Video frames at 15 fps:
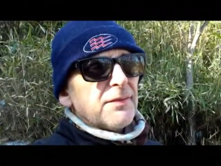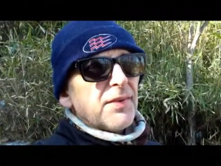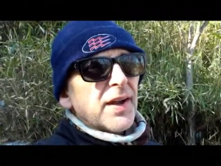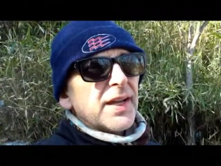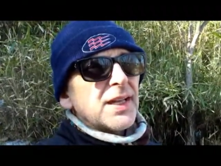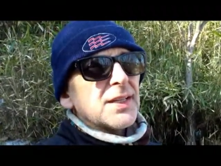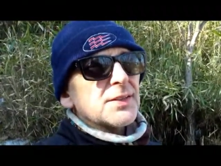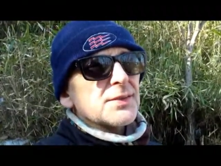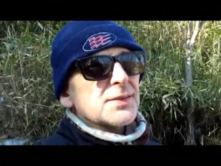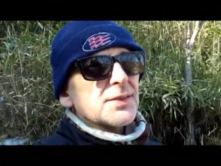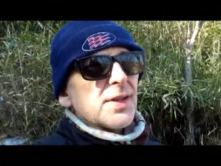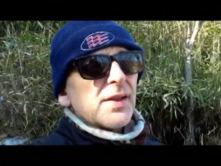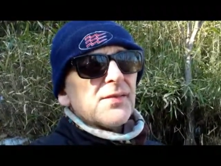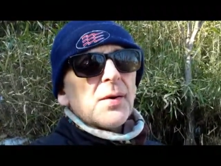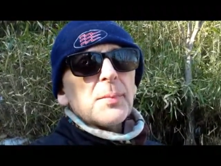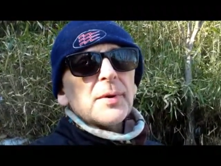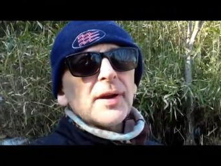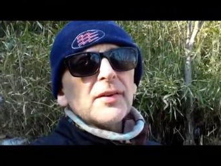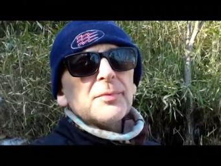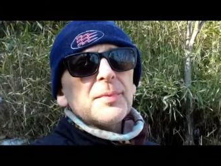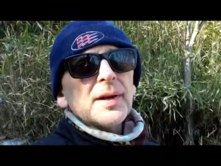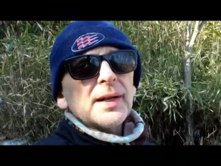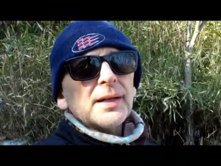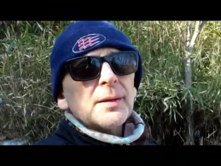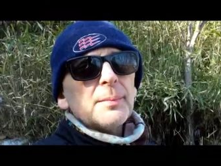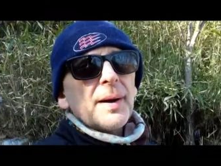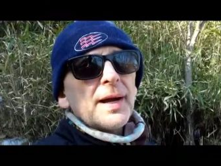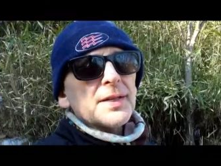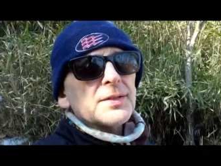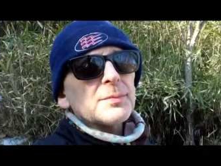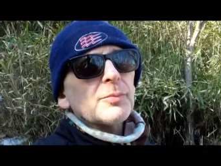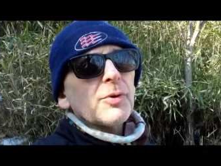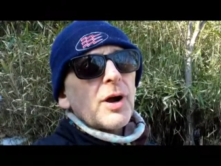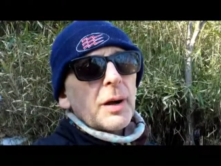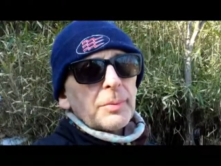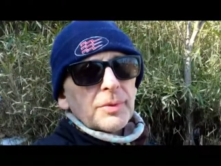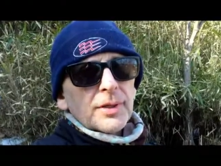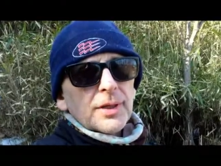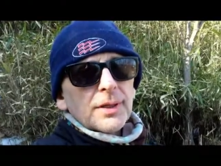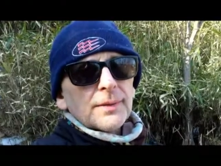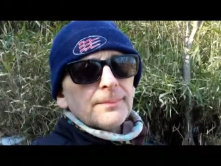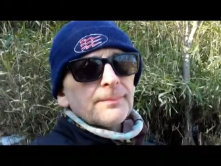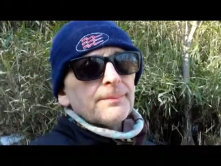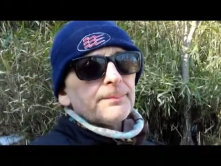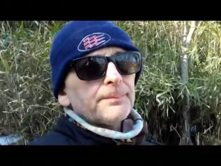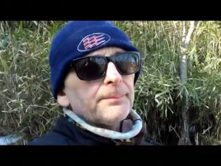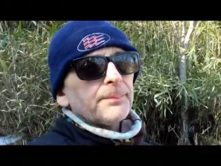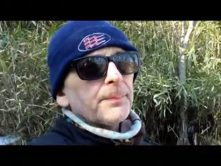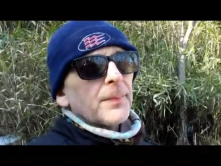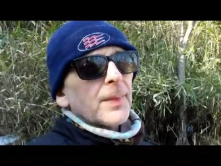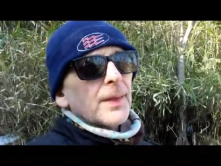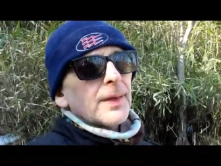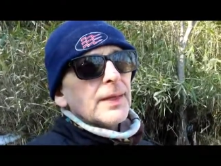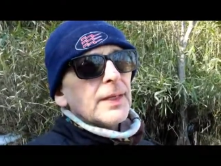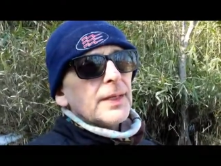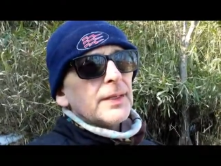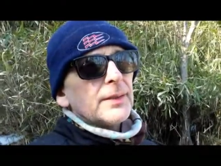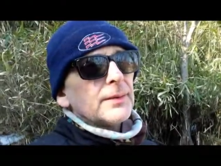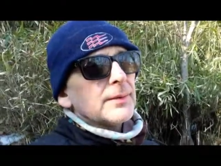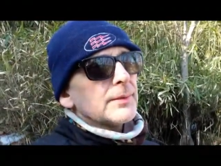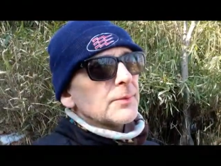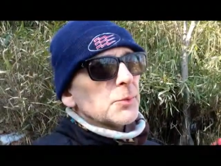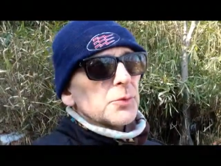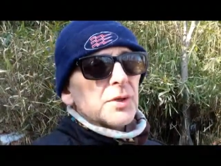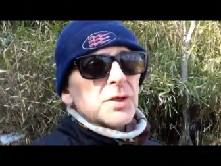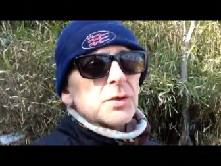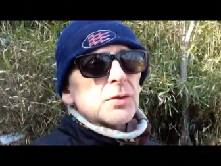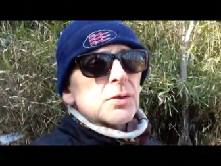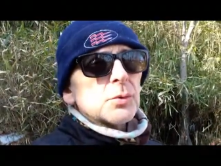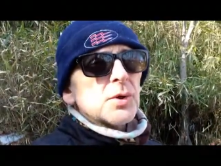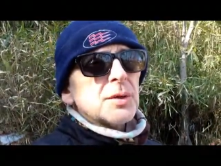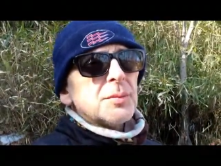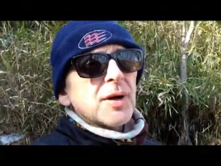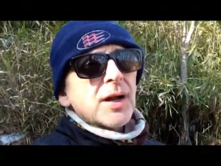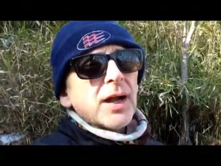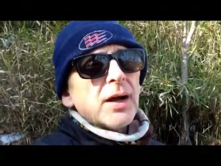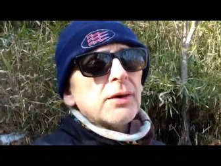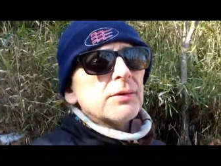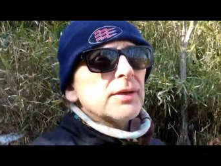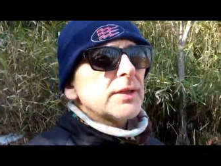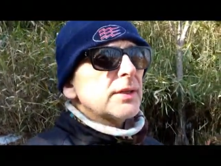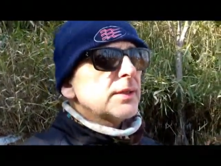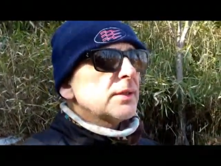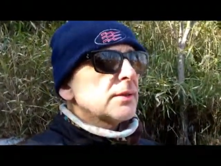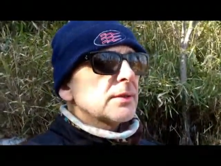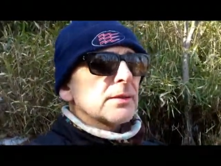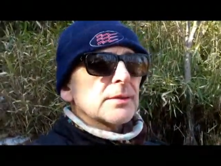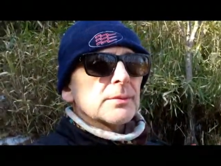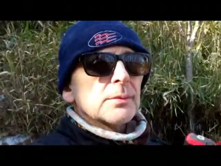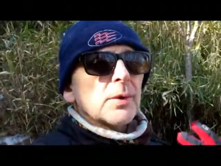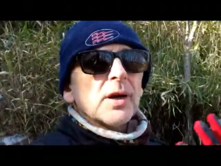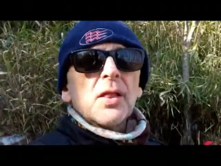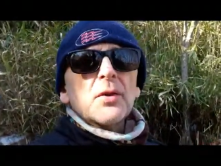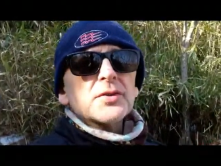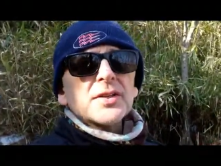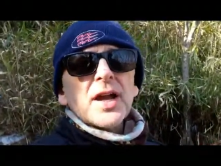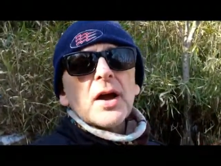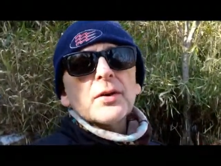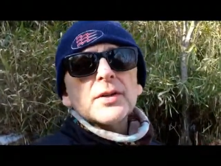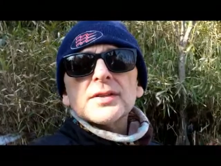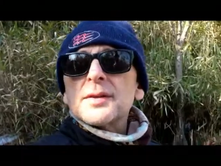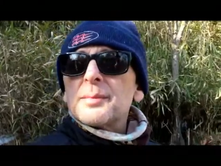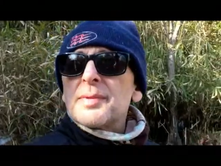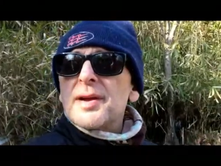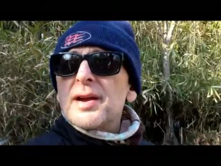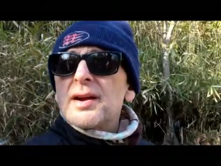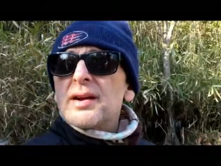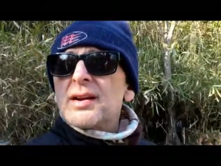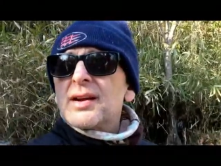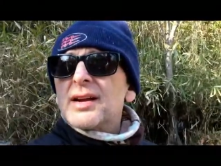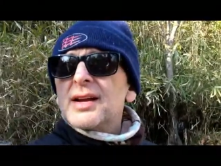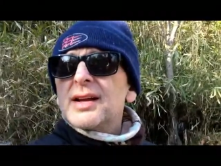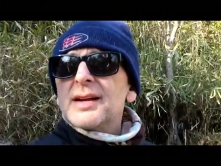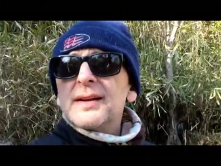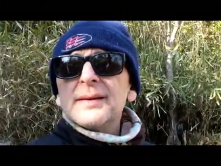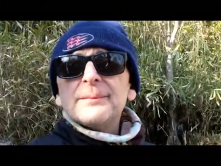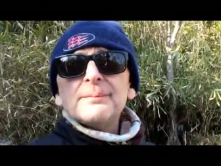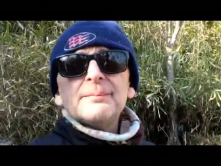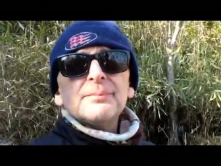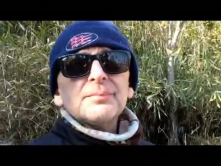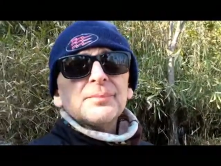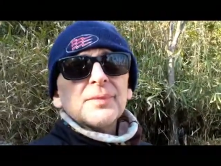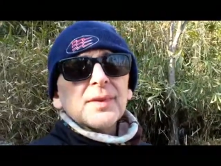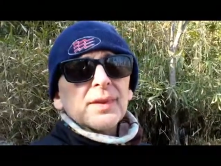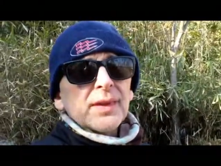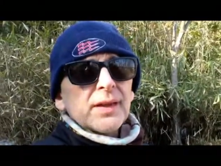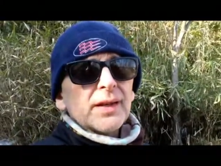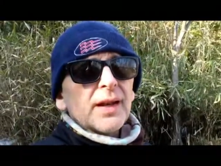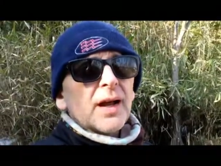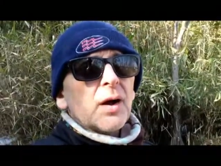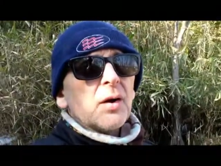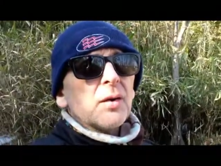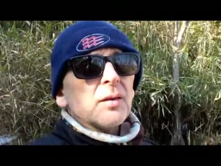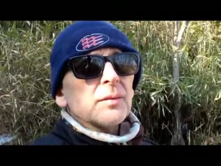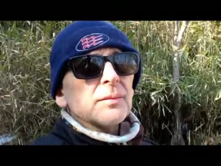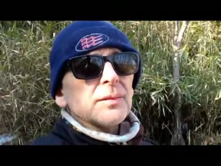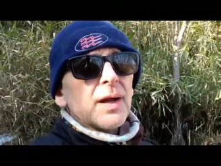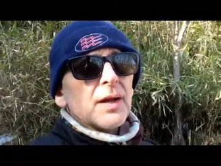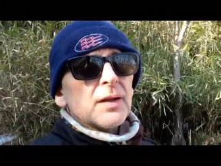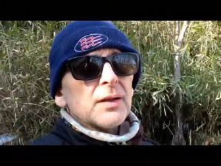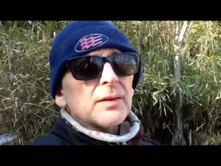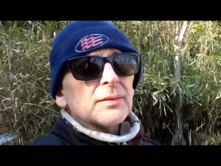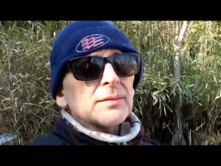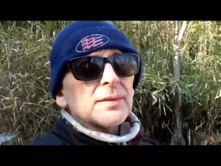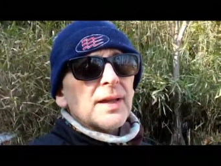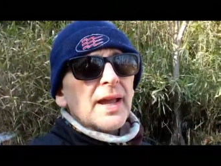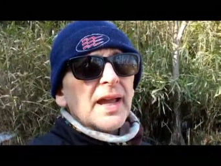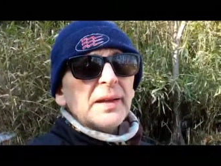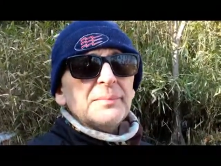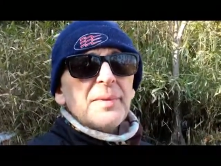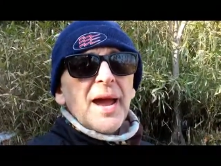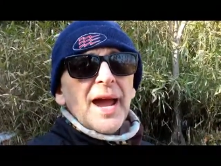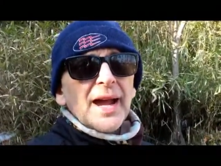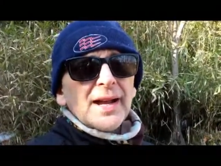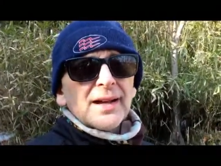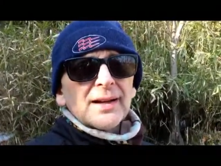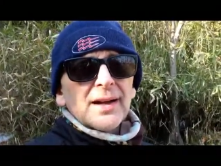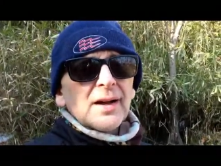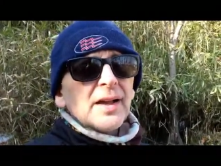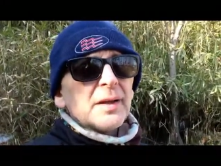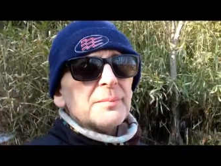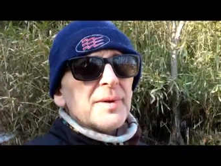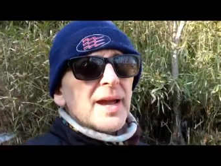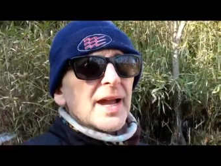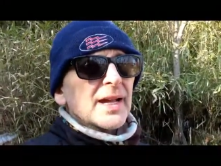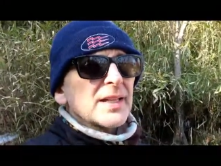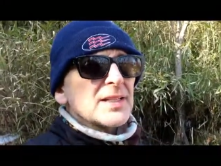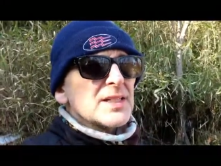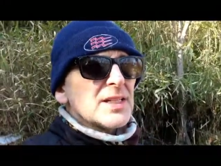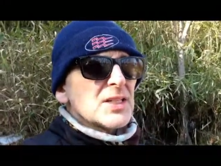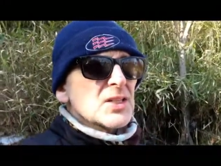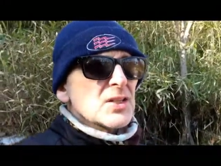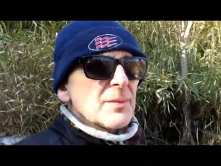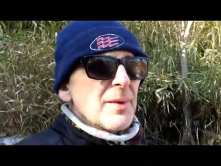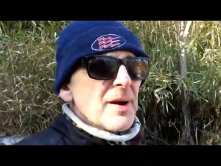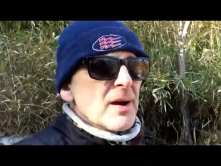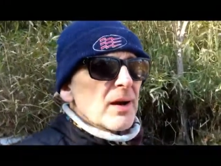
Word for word: if I can save up enough money to buy some property in Rio Arriba County or one of those counties up there, then I'll I'll head back. I'll head back and teach in